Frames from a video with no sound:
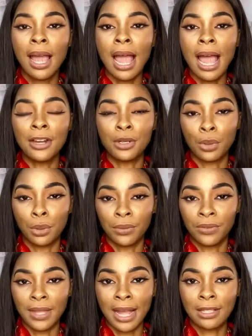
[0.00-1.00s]
and all
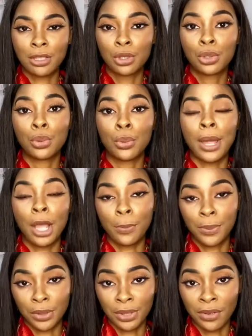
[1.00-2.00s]
of that to help
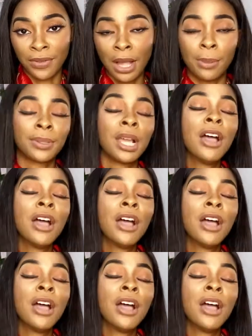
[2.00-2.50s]
yourself out.